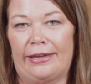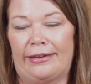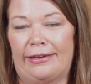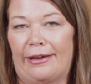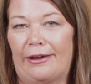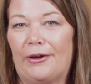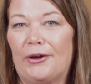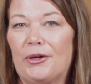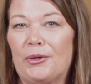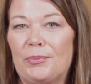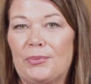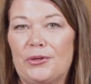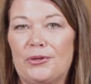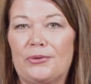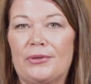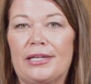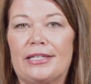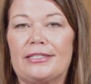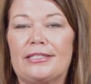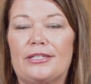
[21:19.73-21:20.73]
and I hope you
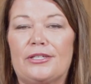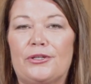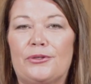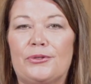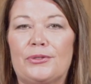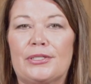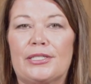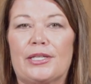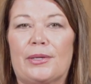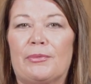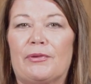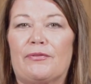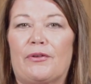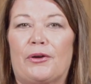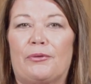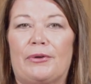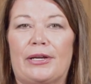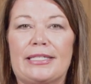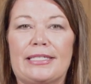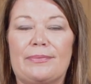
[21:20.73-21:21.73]
get to use some of our
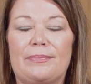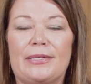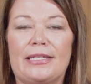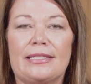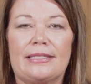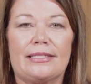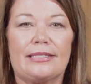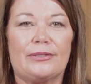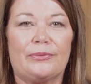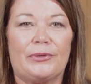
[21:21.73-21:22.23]
recipes this